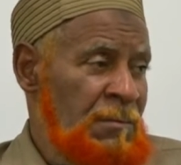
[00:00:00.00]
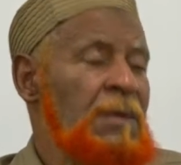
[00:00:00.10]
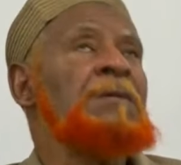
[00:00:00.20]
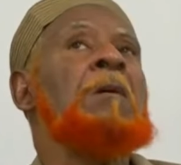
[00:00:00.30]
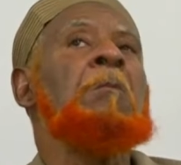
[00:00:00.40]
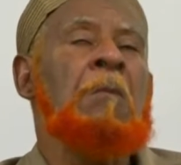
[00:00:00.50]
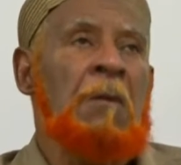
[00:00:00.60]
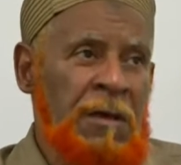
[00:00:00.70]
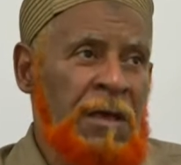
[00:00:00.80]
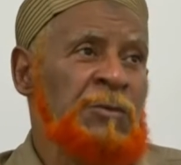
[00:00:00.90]
He said, oh,
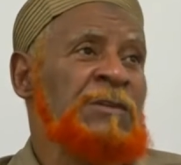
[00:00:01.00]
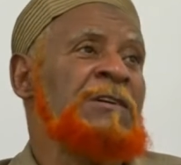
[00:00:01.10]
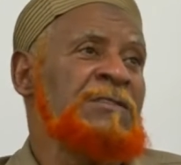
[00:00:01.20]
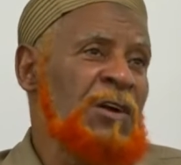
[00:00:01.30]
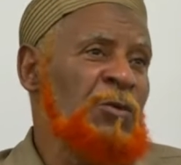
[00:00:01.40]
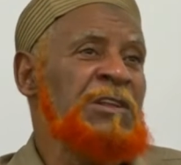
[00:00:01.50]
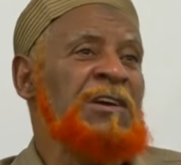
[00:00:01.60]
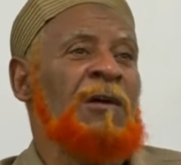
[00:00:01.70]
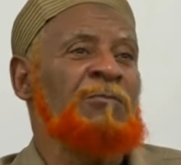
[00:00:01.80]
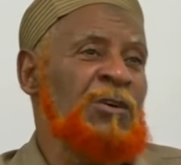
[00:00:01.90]
okay. Well, look, when he
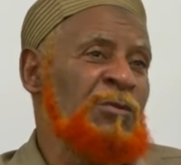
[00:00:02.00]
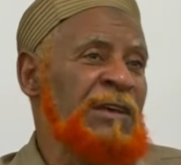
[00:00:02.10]
comes home,